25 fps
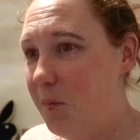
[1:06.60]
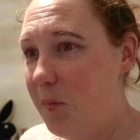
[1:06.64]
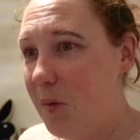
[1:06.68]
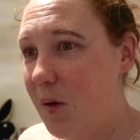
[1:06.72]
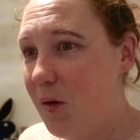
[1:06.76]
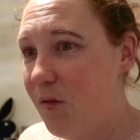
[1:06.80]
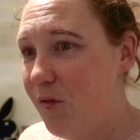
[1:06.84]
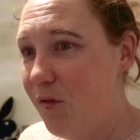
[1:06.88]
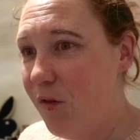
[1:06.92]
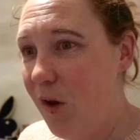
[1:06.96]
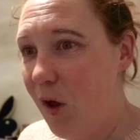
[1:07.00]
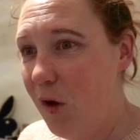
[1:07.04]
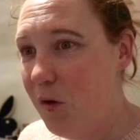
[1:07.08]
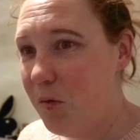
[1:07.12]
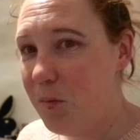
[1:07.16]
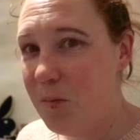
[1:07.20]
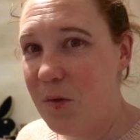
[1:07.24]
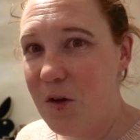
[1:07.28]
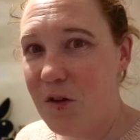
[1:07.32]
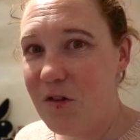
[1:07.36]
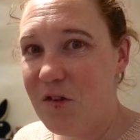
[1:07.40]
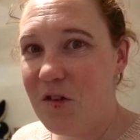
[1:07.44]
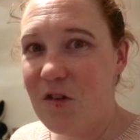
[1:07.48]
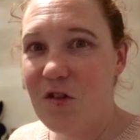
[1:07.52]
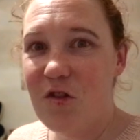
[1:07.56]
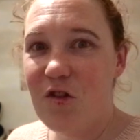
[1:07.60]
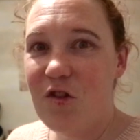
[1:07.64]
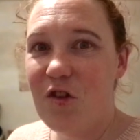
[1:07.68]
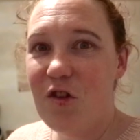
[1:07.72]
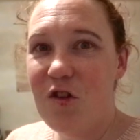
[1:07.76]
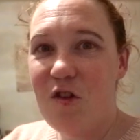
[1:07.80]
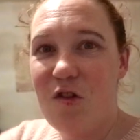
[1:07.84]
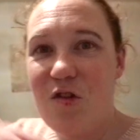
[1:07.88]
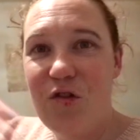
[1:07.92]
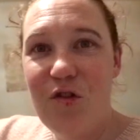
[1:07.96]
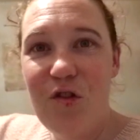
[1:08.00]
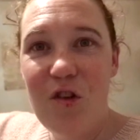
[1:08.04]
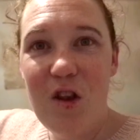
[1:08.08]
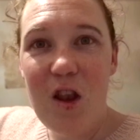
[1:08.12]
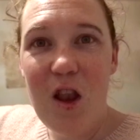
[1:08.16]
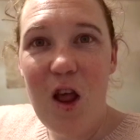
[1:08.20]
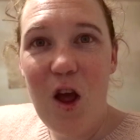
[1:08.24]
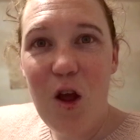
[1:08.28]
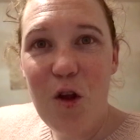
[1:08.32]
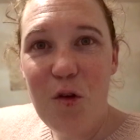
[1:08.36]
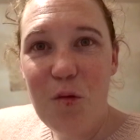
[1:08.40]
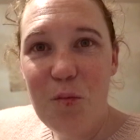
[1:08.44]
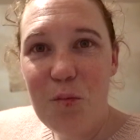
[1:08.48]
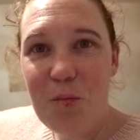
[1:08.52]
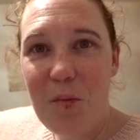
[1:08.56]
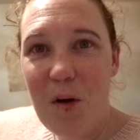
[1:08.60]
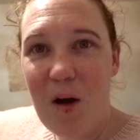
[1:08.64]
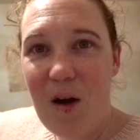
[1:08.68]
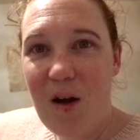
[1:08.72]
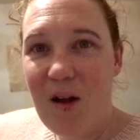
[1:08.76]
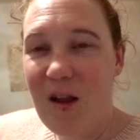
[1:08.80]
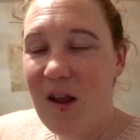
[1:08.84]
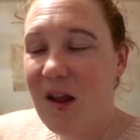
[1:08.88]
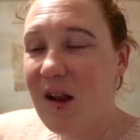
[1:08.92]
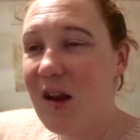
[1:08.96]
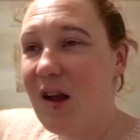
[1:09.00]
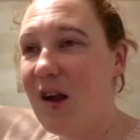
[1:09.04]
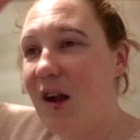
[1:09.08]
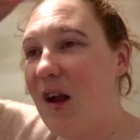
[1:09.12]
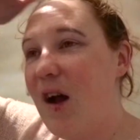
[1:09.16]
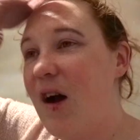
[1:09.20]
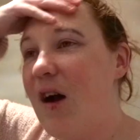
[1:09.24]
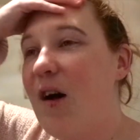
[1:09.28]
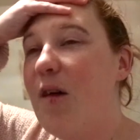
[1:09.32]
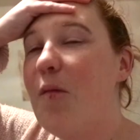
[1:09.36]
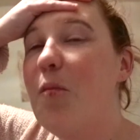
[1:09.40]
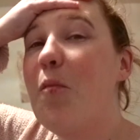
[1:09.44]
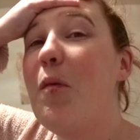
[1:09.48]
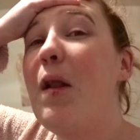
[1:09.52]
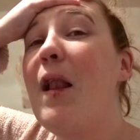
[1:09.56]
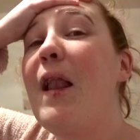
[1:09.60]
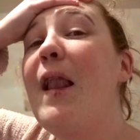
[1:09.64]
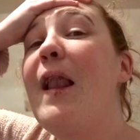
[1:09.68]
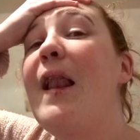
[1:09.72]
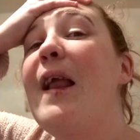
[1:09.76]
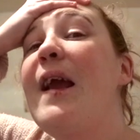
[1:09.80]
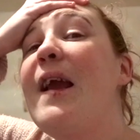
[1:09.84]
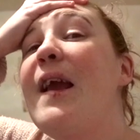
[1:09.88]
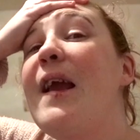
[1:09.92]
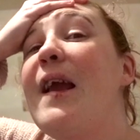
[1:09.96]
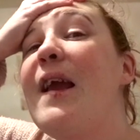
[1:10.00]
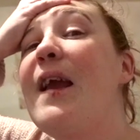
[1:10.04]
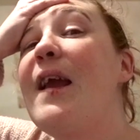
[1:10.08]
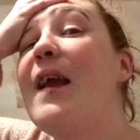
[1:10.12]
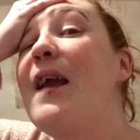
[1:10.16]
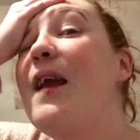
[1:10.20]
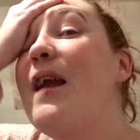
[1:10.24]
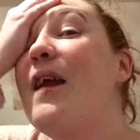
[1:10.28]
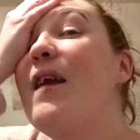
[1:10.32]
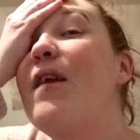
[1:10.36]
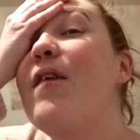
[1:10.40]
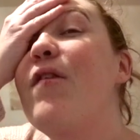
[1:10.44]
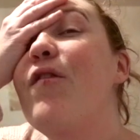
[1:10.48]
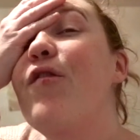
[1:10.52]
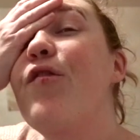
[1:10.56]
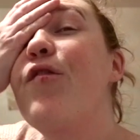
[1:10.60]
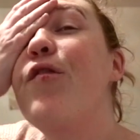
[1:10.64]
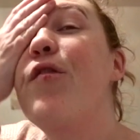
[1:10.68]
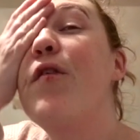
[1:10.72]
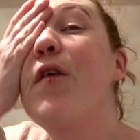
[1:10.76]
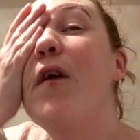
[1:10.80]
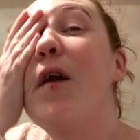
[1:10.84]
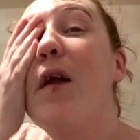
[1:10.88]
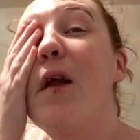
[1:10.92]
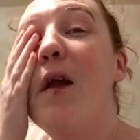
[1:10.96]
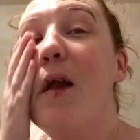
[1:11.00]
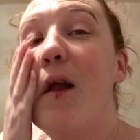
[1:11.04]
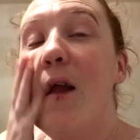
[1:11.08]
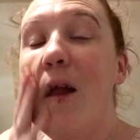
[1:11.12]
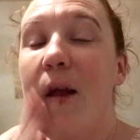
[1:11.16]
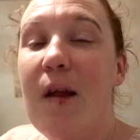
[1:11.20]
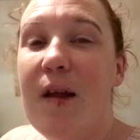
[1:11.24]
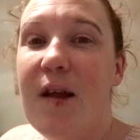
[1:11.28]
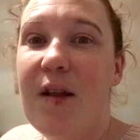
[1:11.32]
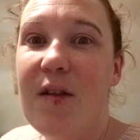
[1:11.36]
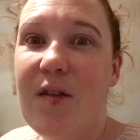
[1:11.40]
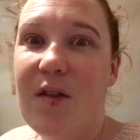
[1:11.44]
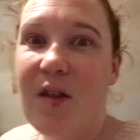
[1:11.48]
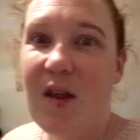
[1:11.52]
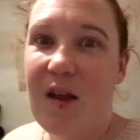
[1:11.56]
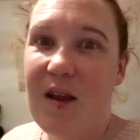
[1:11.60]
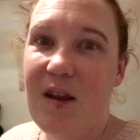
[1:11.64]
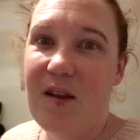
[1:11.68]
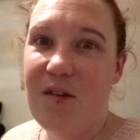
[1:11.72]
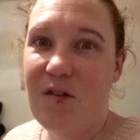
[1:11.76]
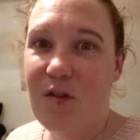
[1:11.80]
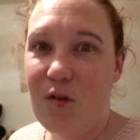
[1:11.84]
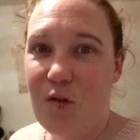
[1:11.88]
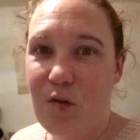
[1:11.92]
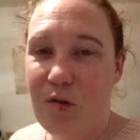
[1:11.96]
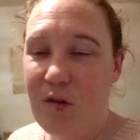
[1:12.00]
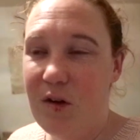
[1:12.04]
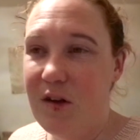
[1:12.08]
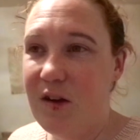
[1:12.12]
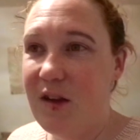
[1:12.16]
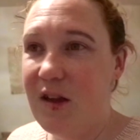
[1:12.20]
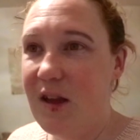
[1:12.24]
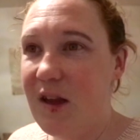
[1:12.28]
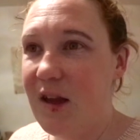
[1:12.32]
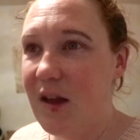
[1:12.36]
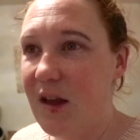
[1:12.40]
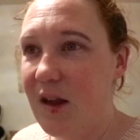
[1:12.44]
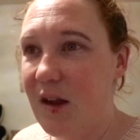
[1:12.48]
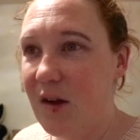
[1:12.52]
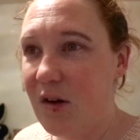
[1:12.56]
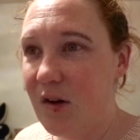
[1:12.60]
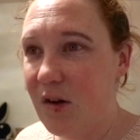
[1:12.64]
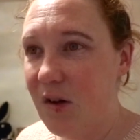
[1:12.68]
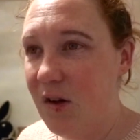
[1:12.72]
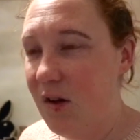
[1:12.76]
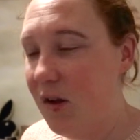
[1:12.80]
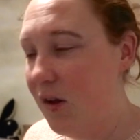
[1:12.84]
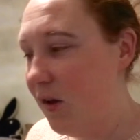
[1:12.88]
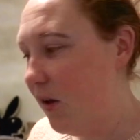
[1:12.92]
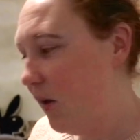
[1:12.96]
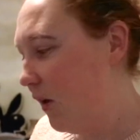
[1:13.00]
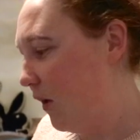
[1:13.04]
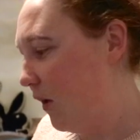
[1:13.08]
but Vlogmas has just flown by and I can't believe that it's already here.